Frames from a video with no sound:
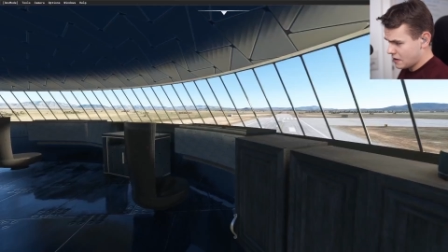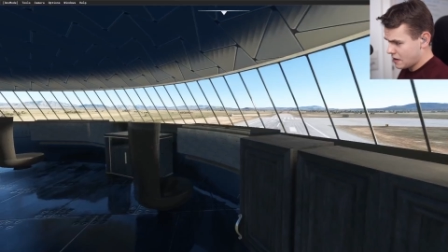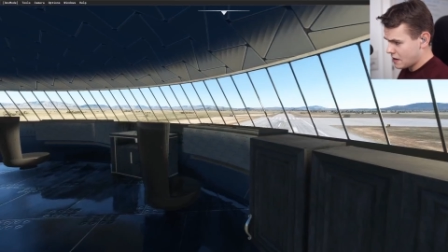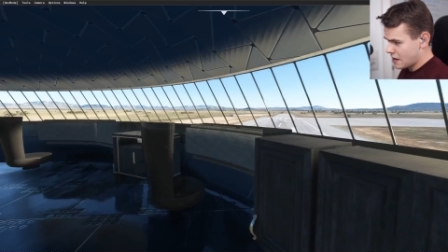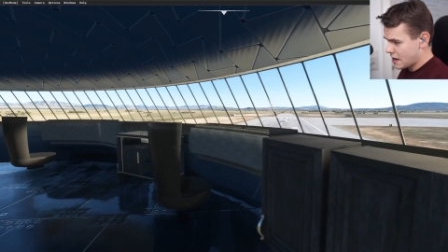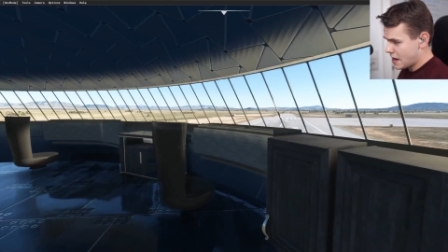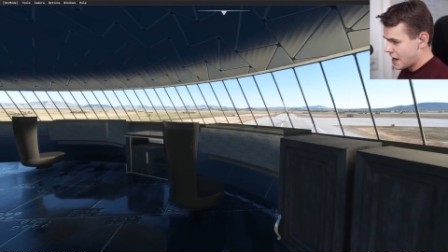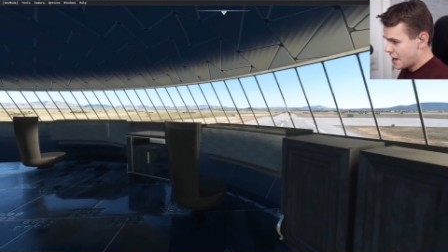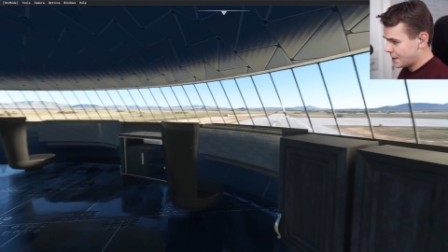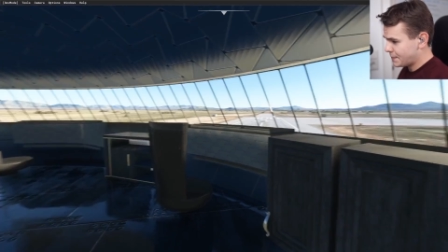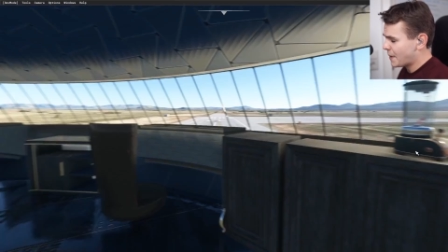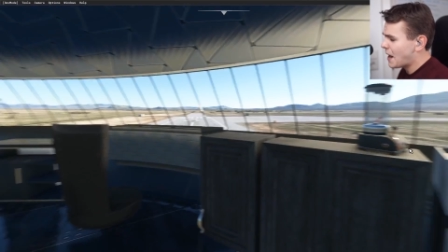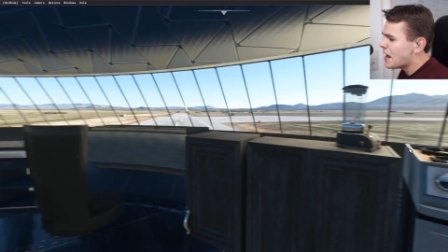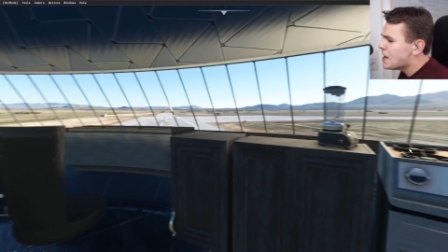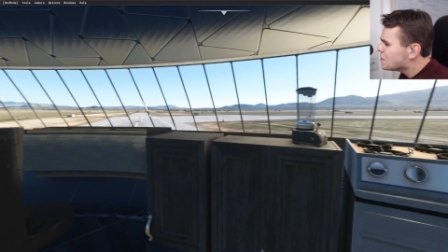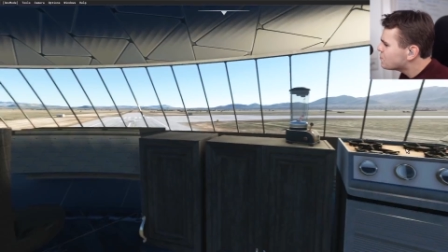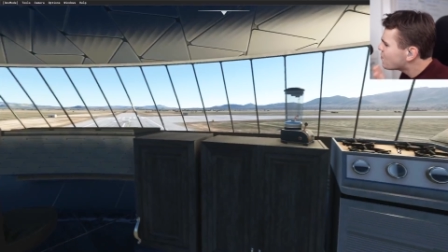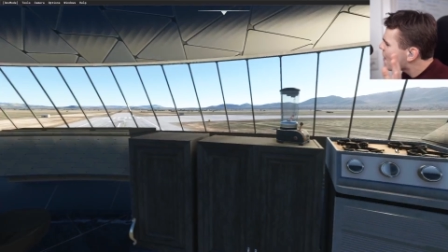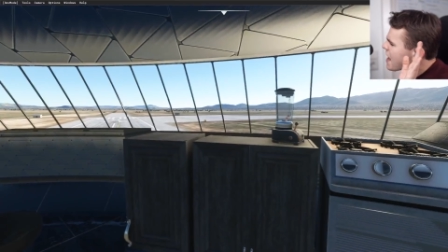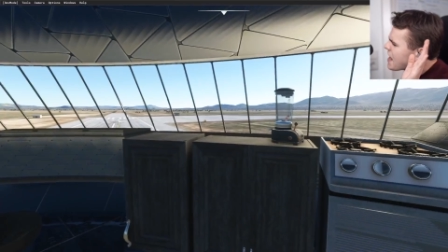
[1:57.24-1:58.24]
Yes. But
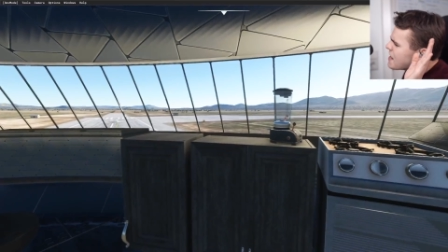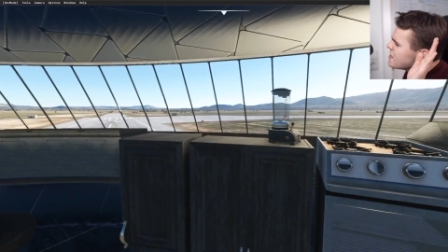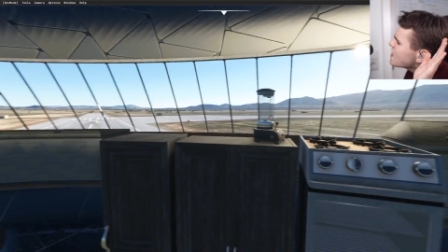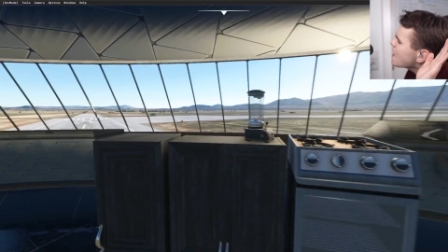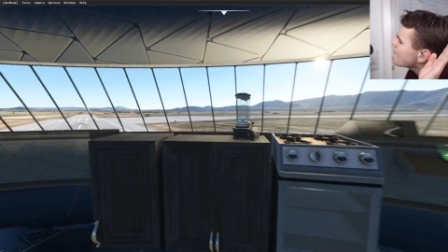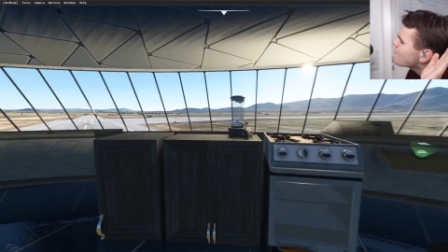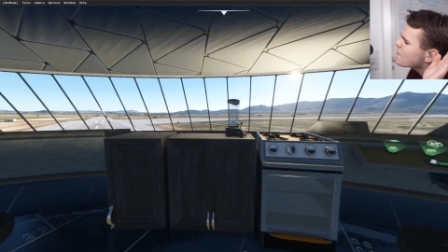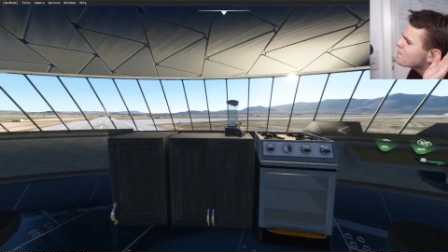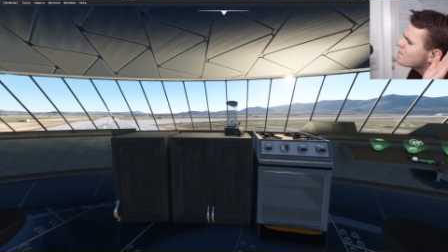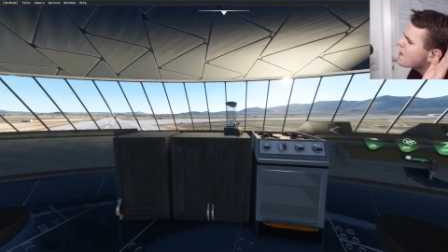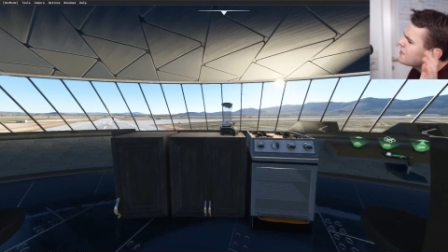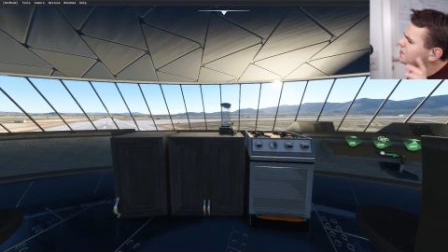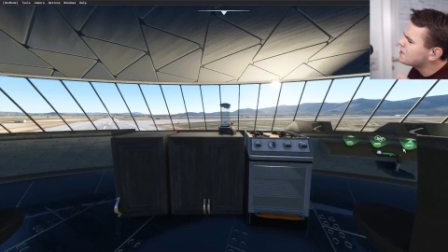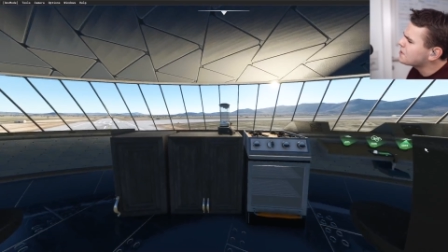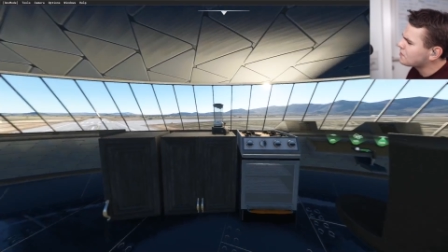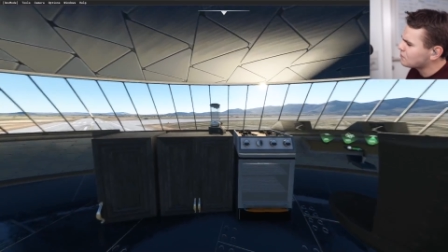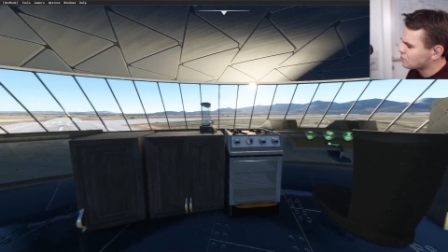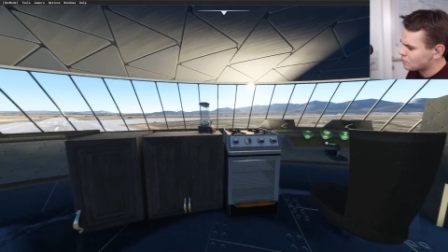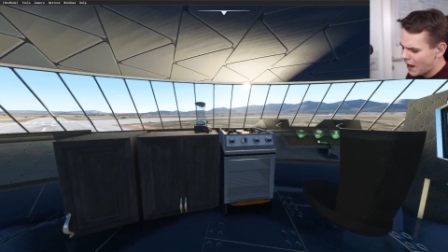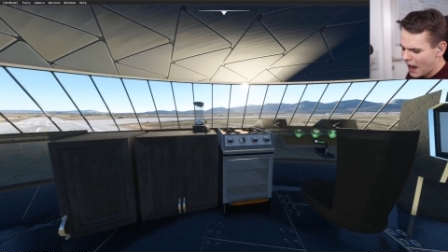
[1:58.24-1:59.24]
anyway, enough of
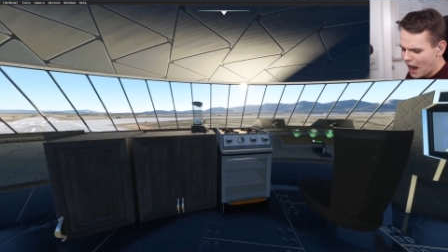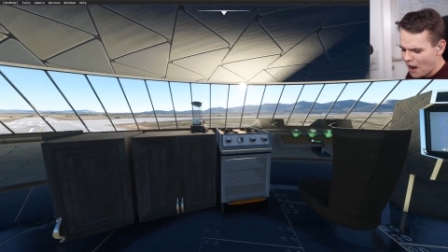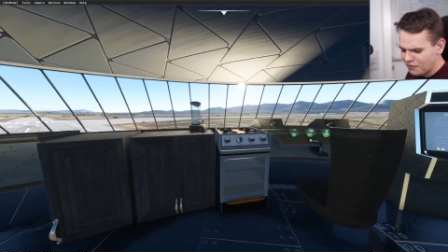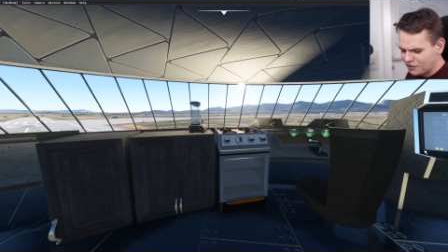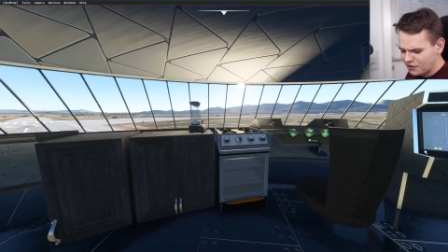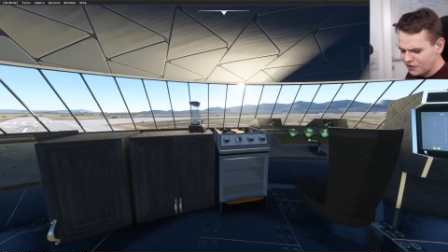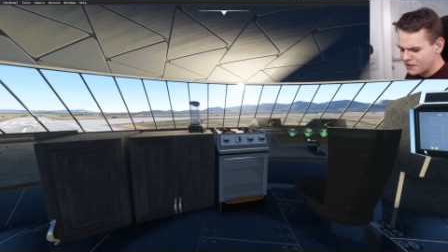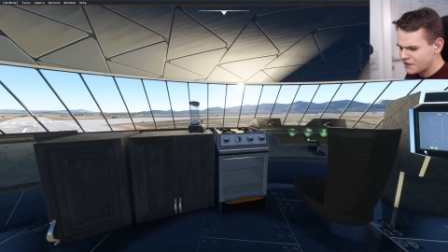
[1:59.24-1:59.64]
messing around or